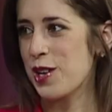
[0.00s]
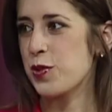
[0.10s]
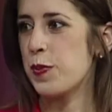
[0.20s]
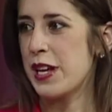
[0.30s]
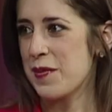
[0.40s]

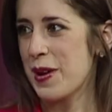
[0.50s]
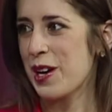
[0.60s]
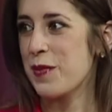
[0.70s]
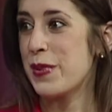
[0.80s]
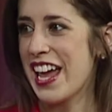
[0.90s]
with peanut
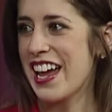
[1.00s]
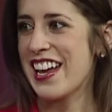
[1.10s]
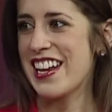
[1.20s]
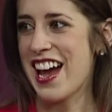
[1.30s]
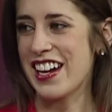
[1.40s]
butter, banana,
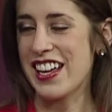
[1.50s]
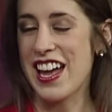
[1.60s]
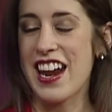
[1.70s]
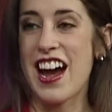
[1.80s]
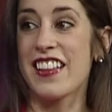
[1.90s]
and honey,
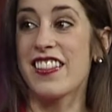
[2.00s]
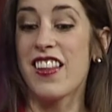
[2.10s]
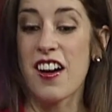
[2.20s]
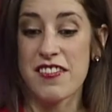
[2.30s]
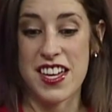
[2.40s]
and I
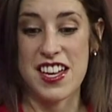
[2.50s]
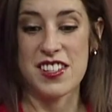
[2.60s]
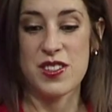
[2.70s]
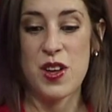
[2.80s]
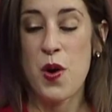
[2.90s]
love
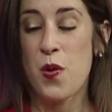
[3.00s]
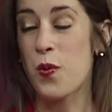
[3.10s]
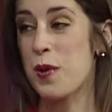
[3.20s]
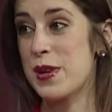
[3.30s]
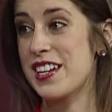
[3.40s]
these
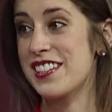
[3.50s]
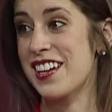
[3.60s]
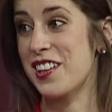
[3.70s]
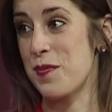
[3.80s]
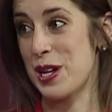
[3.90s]
one, because I
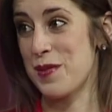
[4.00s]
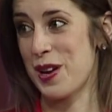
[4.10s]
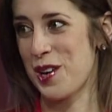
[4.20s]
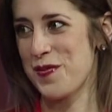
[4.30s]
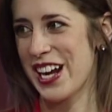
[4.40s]
love peanut butter
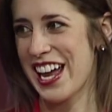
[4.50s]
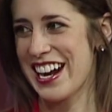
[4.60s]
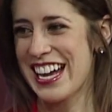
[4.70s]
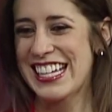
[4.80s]
and banana.